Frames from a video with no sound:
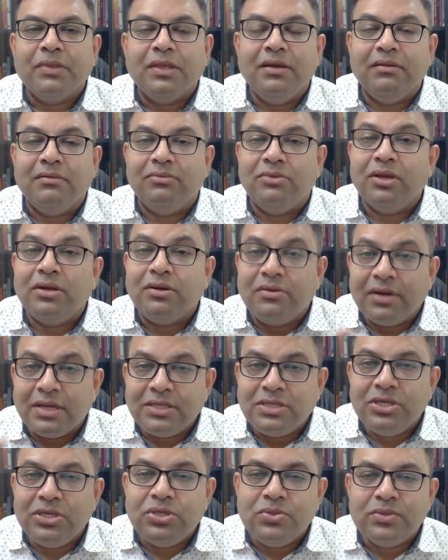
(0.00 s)
The
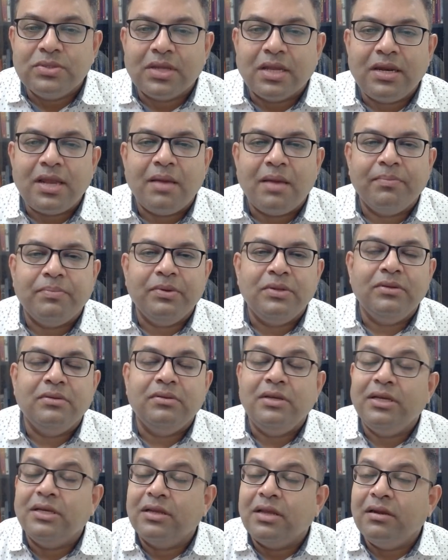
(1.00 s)
trust issues can
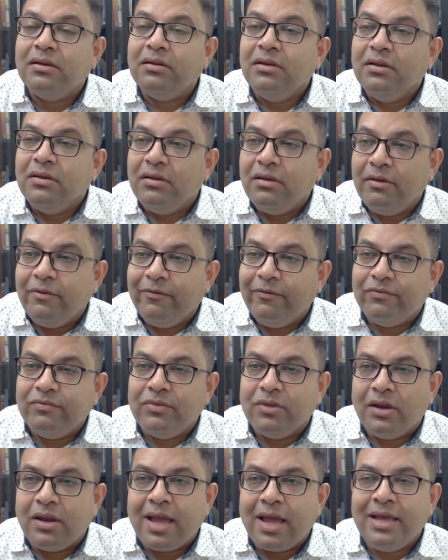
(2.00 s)
happen. It can, if
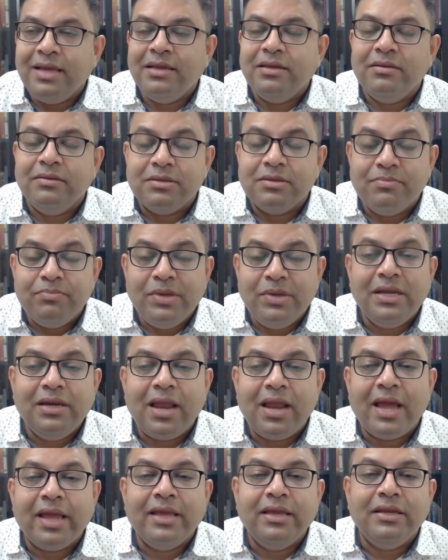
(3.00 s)
the lie is a big
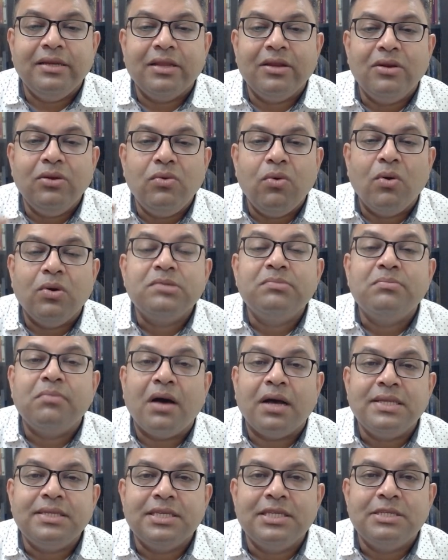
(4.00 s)
lie, it can cause
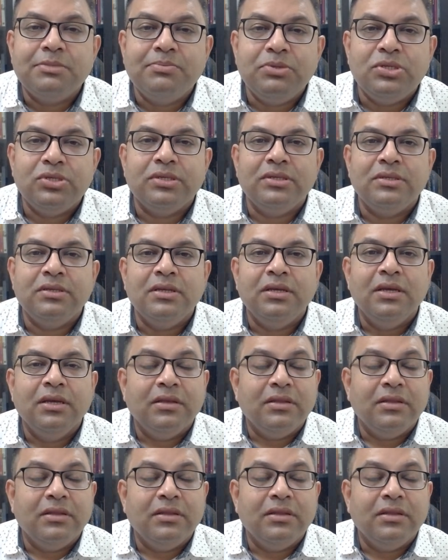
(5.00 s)
mass suspicion.